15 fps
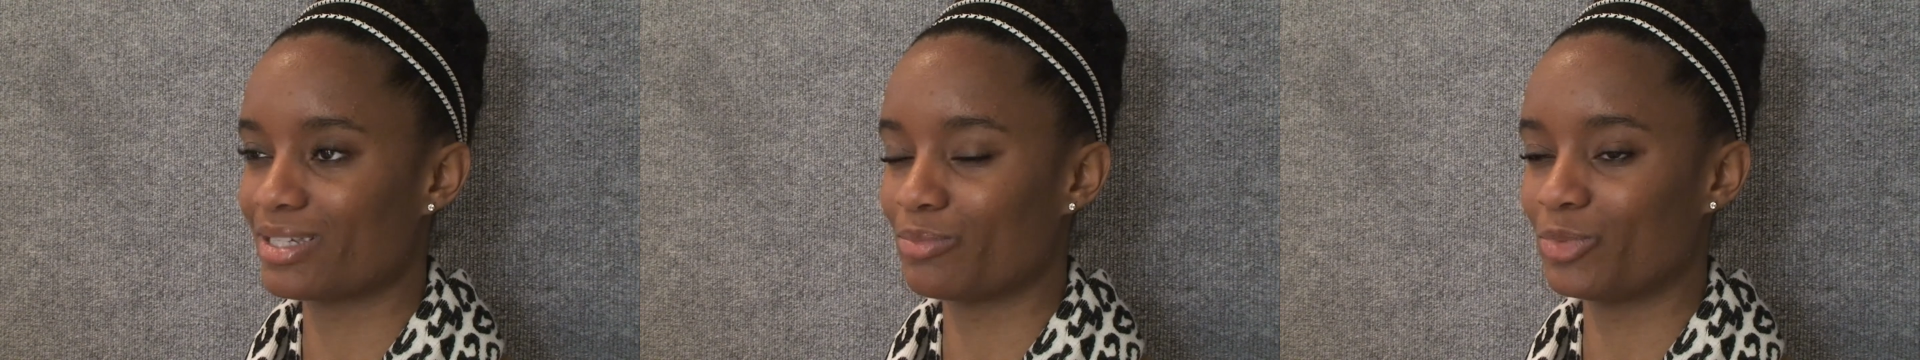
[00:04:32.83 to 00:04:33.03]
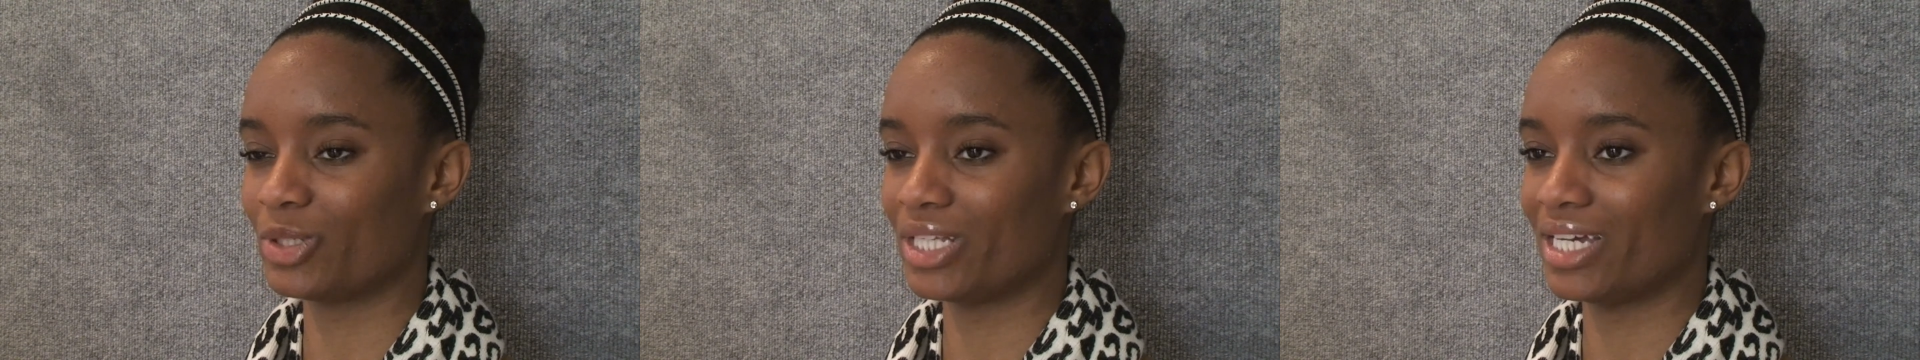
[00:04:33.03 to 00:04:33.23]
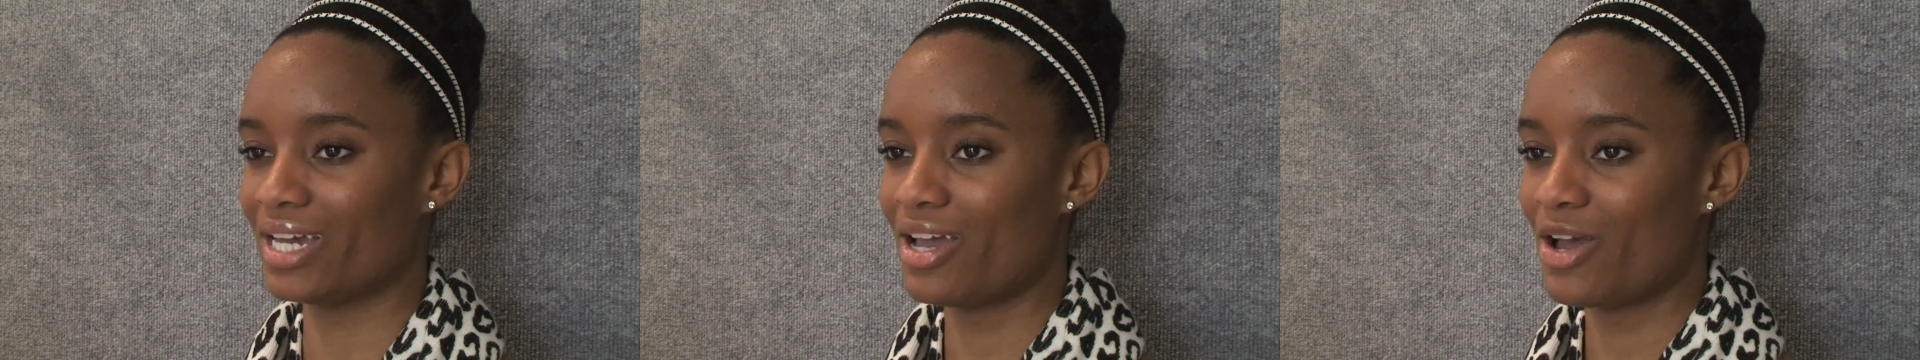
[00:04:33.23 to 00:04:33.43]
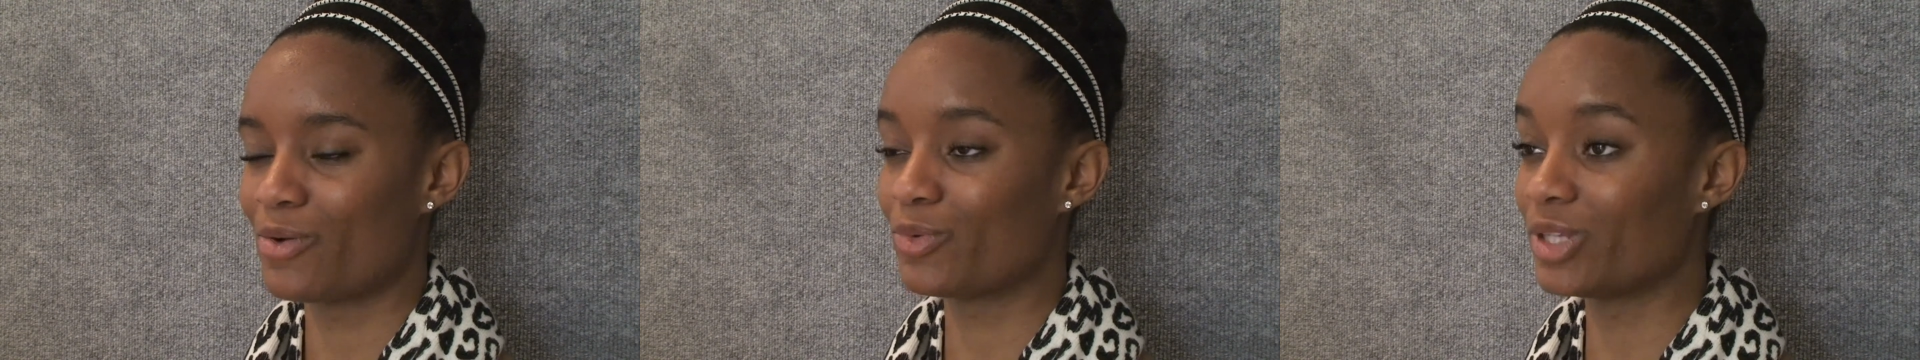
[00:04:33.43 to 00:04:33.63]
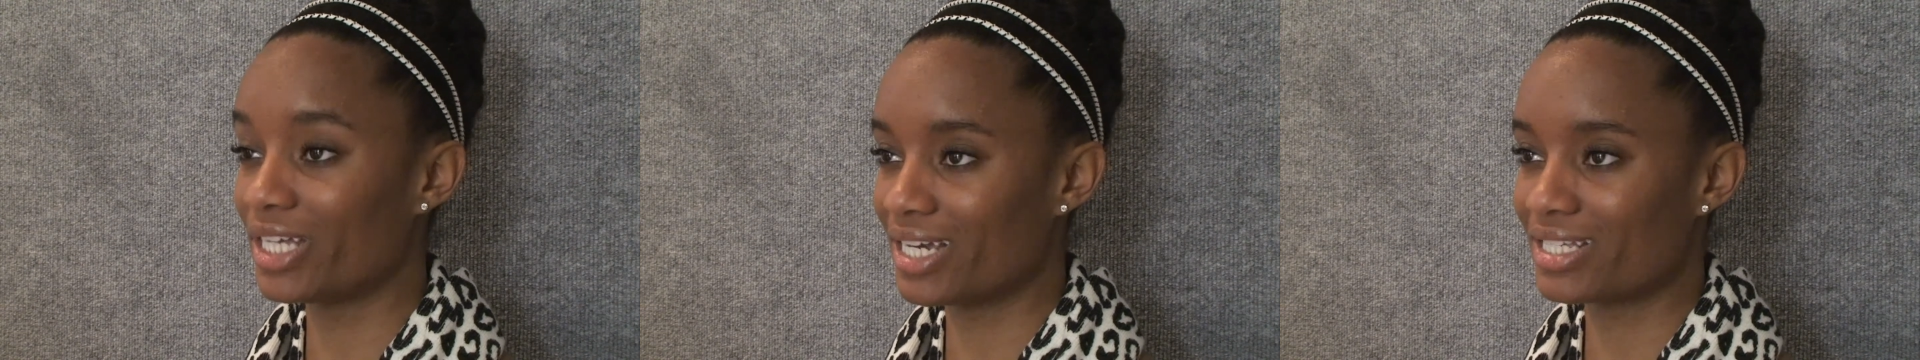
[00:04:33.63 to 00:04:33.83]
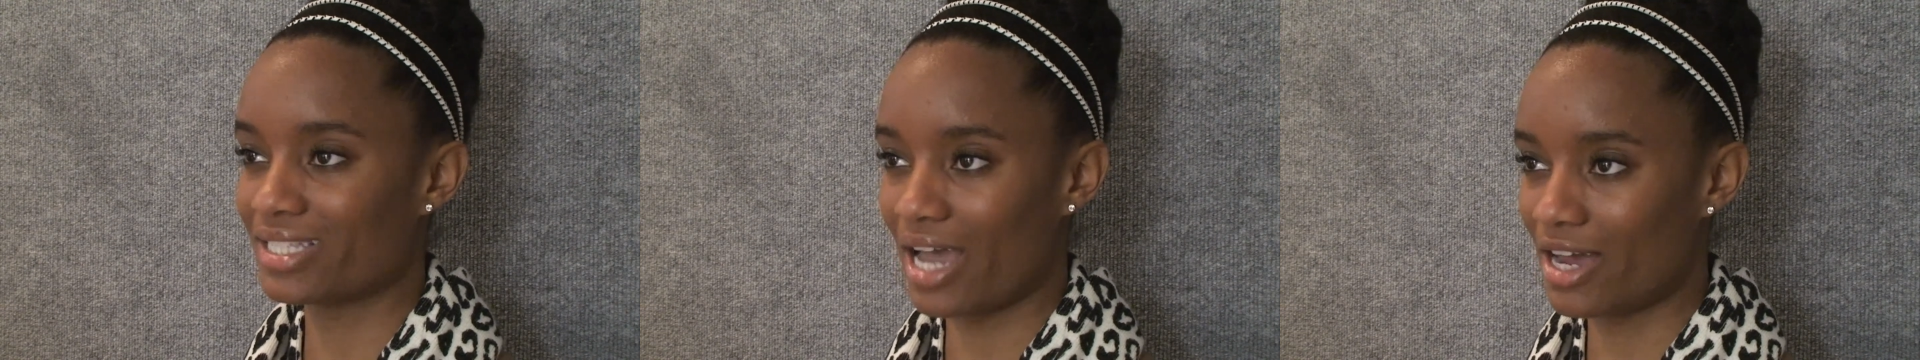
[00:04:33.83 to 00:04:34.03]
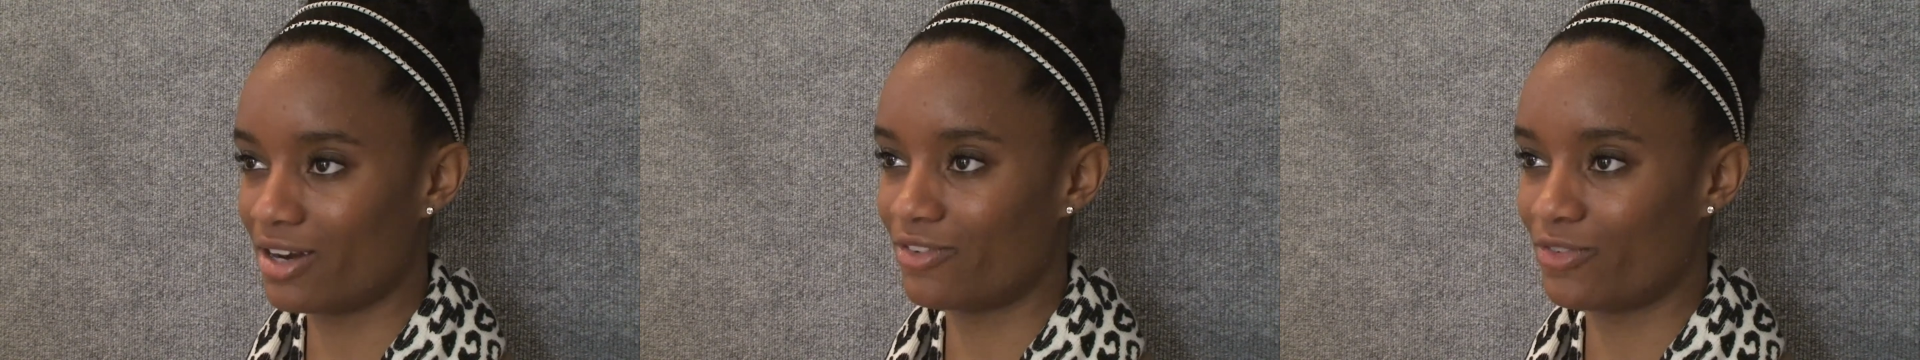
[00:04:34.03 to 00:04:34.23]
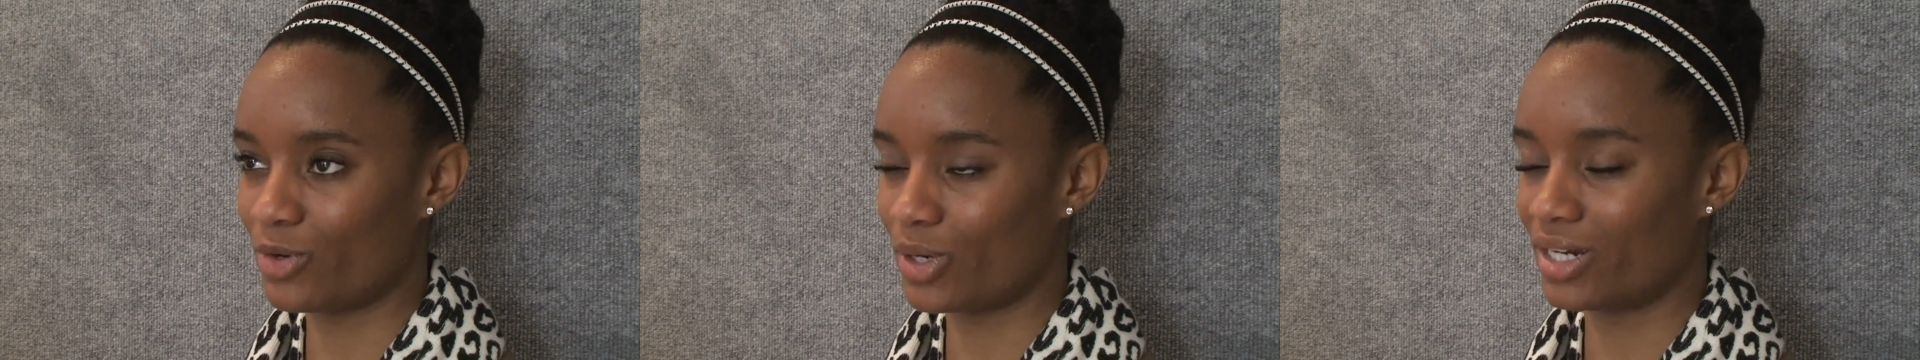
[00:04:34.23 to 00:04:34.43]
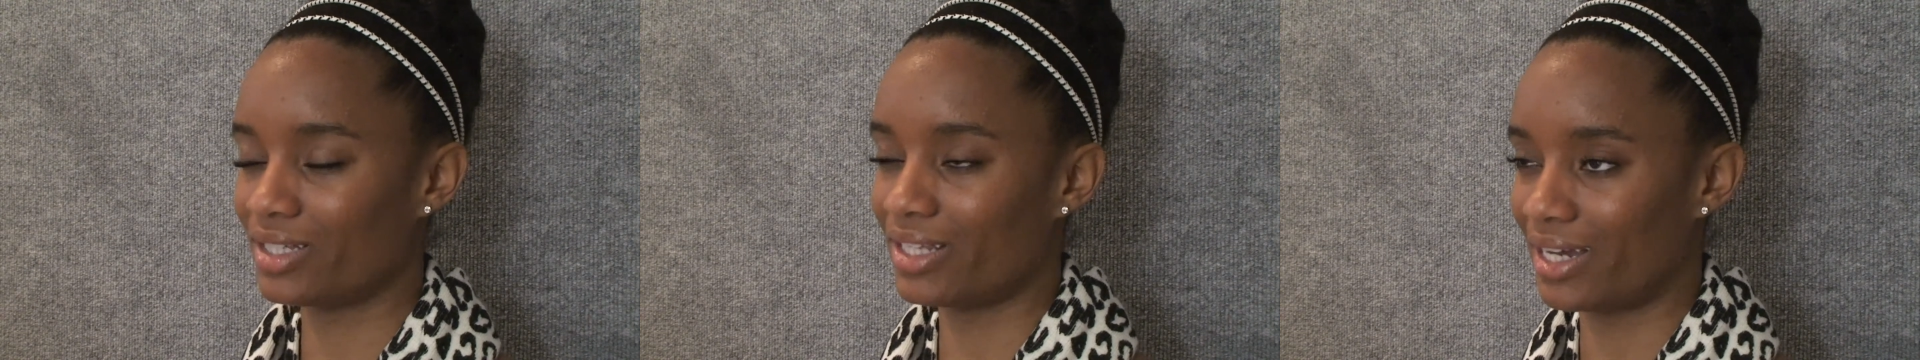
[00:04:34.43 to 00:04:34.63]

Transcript: I'm really, really excited for it.